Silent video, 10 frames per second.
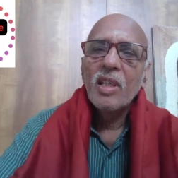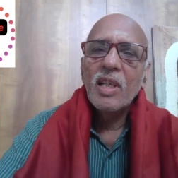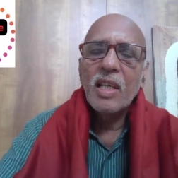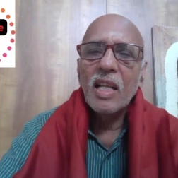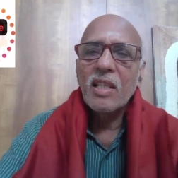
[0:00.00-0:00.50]

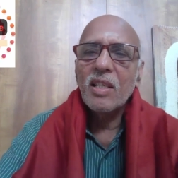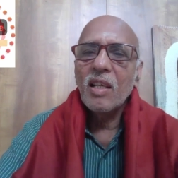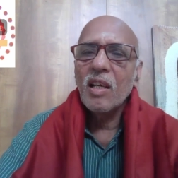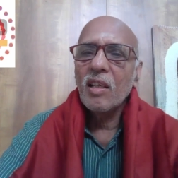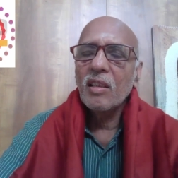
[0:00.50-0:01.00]
It
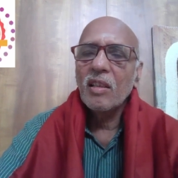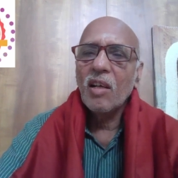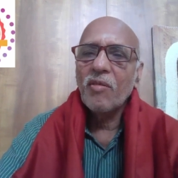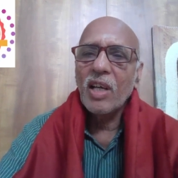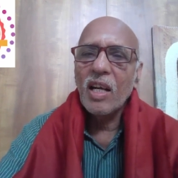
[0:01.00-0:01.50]
tells
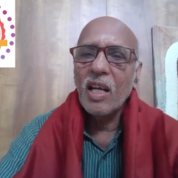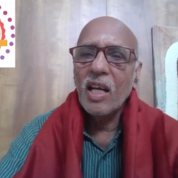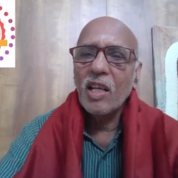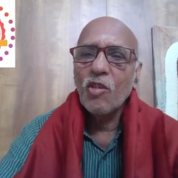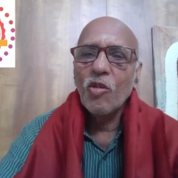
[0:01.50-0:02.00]
of
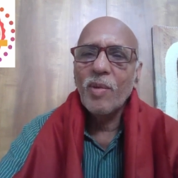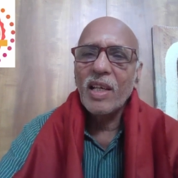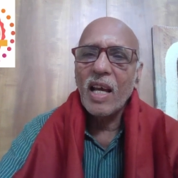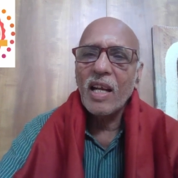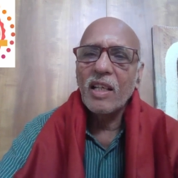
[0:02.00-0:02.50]
Karna, a
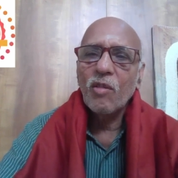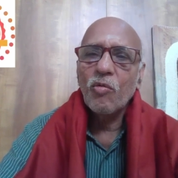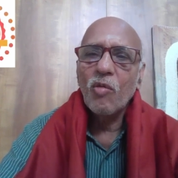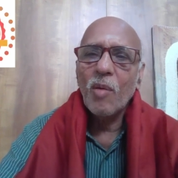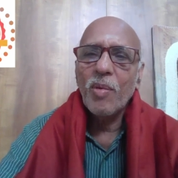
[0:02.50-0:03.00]
noble character
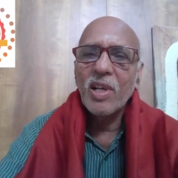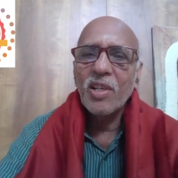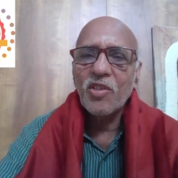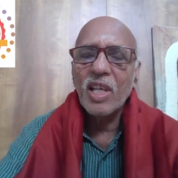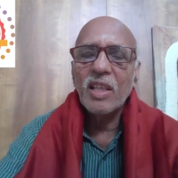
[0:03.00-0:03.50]
who upon
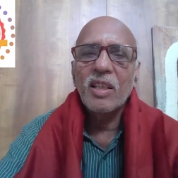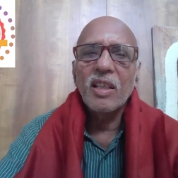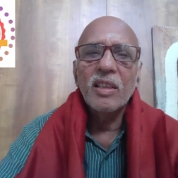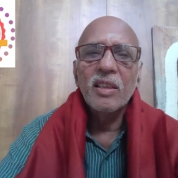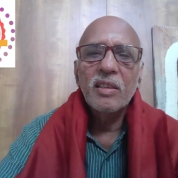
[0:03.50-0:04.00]
his death
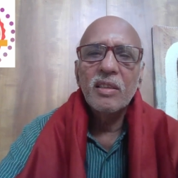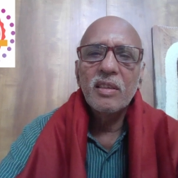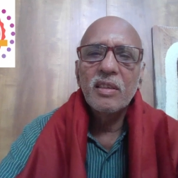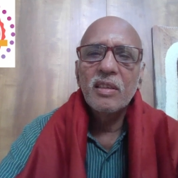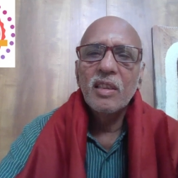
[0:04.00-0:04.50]
uh,
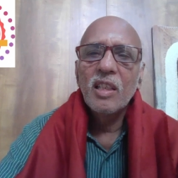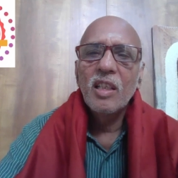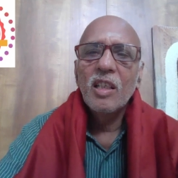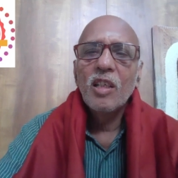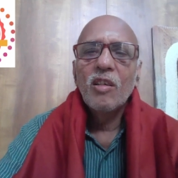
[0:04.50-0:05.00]

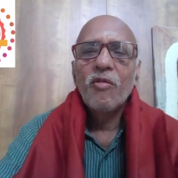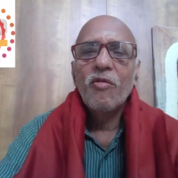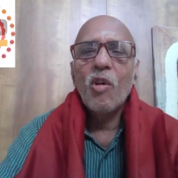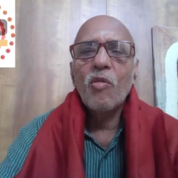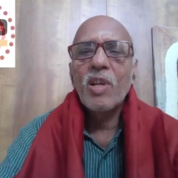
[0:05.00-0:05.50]

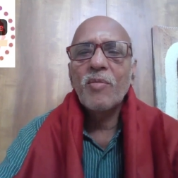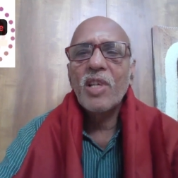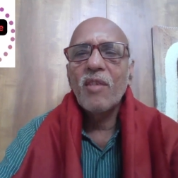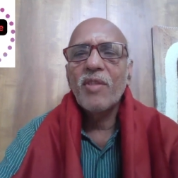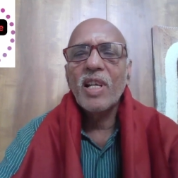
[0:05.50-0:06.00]
found
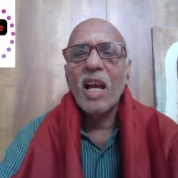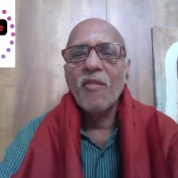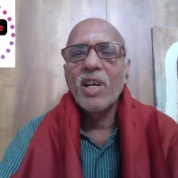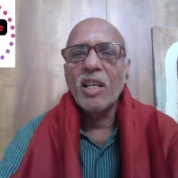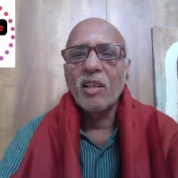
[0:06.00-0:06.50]
himself in
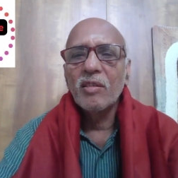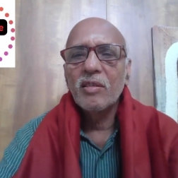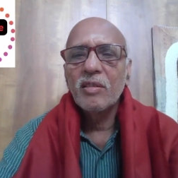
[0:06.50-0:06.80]
heaven.